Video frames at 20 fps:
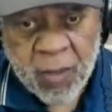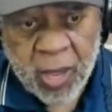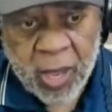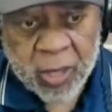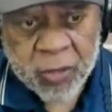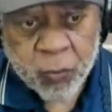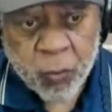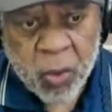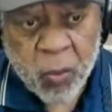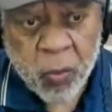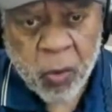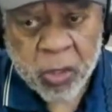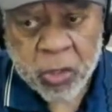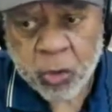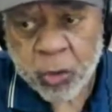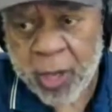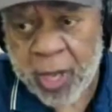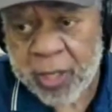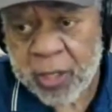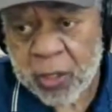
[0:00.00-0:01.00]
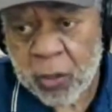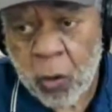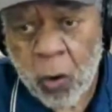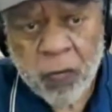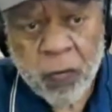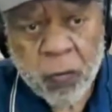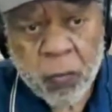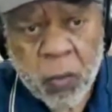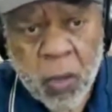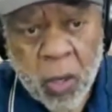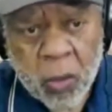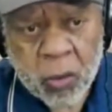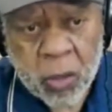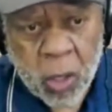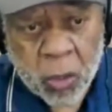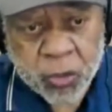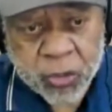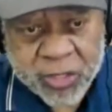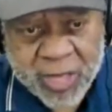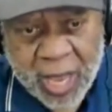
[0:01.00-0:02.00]
and we weren't trying to go
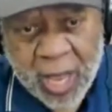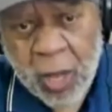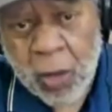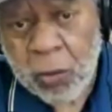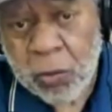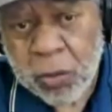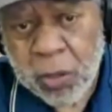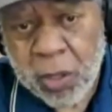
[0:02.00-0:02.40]
across town